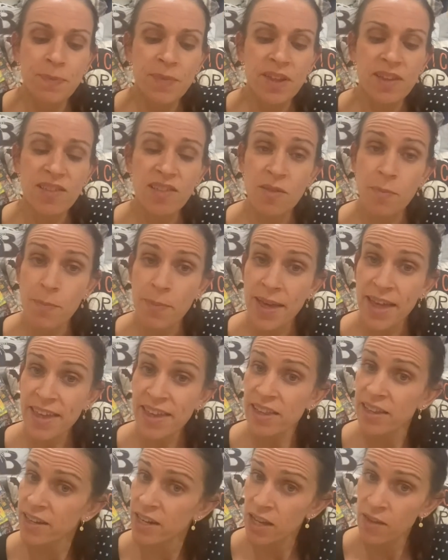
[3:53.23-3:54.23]

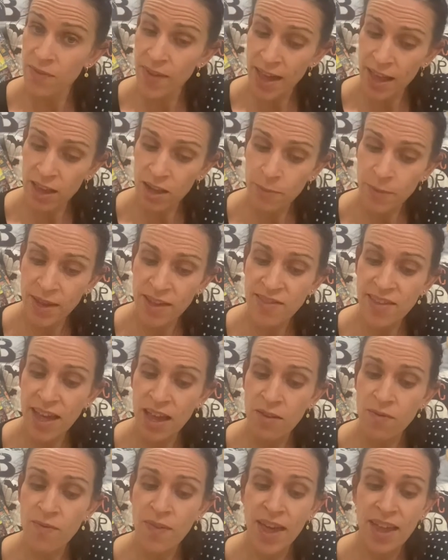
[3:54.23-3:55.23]
Speculative elements
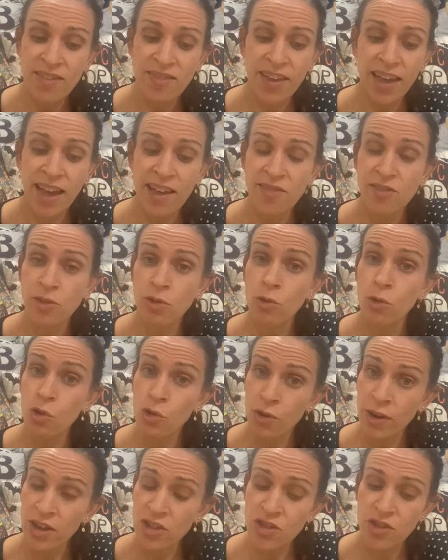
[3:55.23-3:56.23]
and fantastical
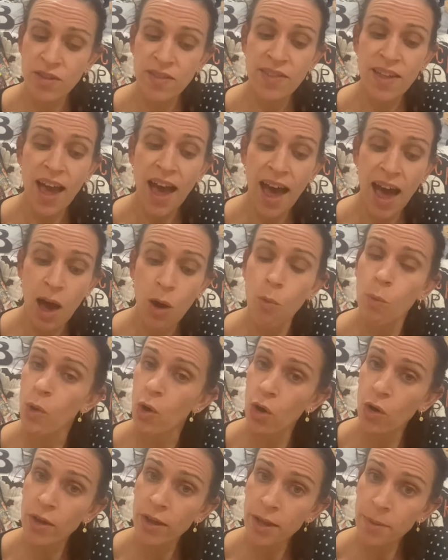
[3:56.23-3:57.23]
creatures are
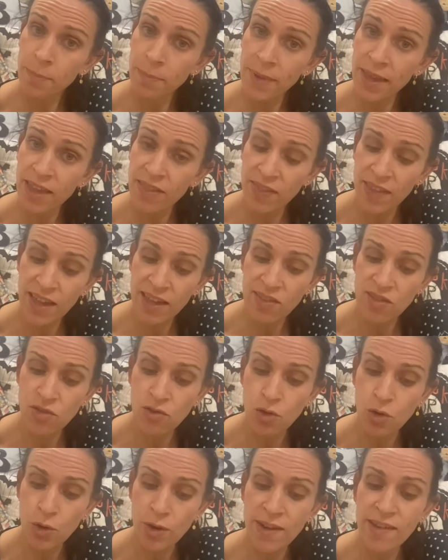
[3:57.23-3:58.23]
welcome in these
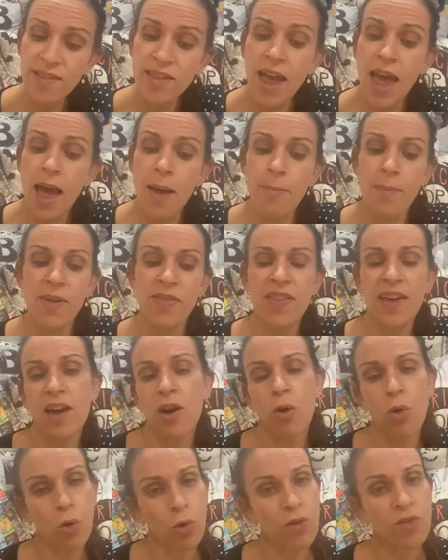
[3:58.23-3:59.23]
stories, but they
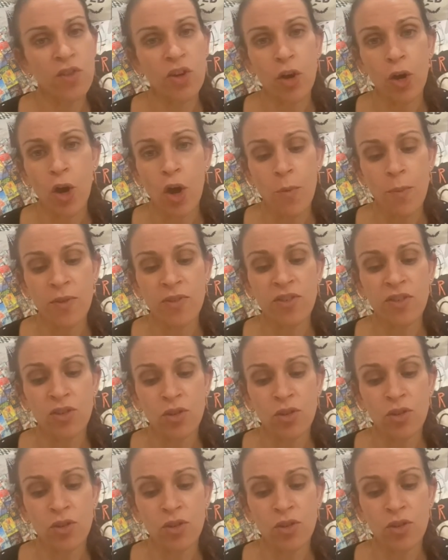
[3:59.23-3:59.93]
are also open to